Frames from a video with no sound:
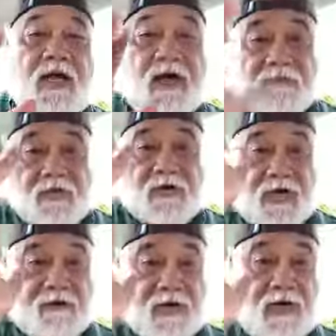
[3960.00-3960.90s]
of your
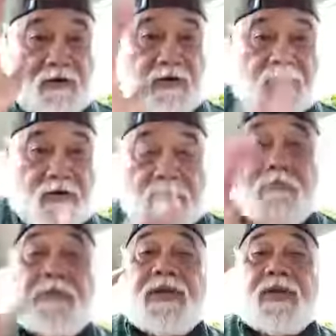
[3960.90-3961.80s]
cut flower
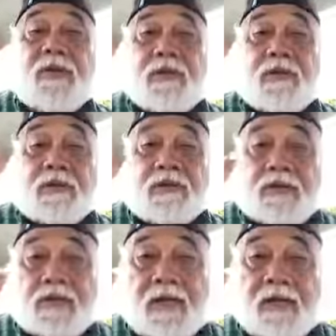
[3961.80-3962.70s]
bigger.
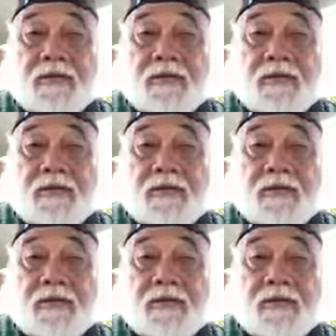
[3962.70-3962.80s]
Yeah.